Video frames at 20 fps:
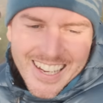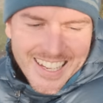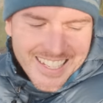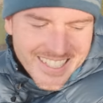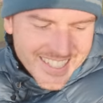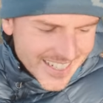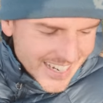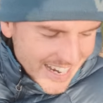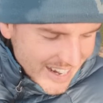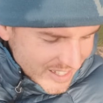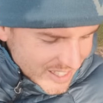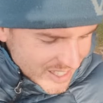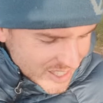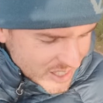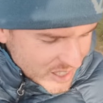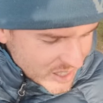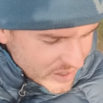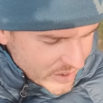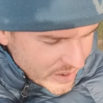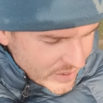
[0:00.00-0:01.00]
So yeah, he's just
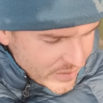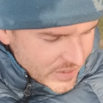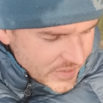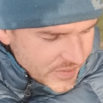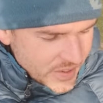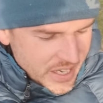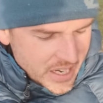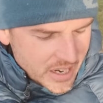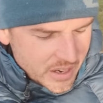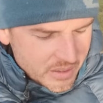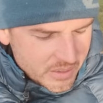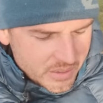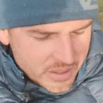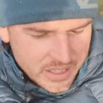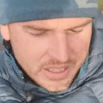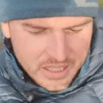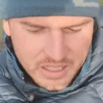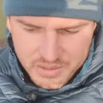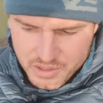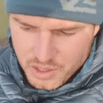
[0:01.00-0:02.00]
in a video
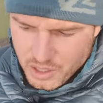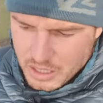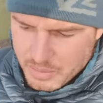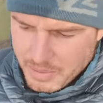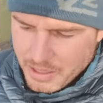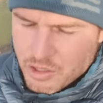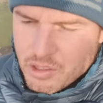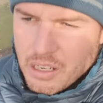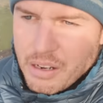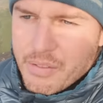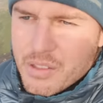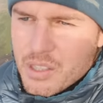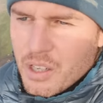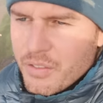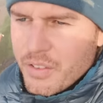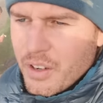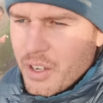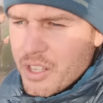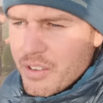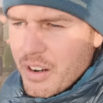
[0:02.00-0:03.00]
talking about street
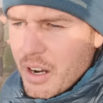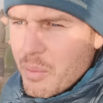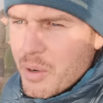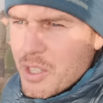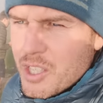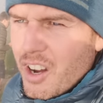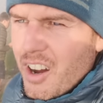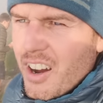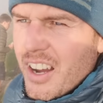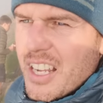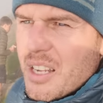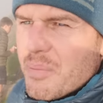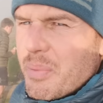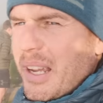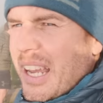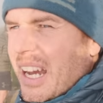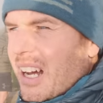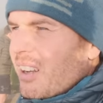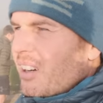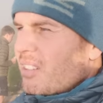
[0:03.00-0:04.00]
photography on your own, which I can.
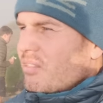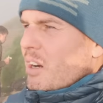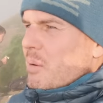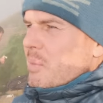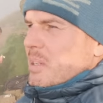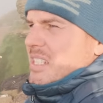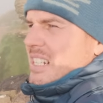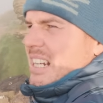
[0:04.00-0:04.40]
Yeah, look, Roman, it's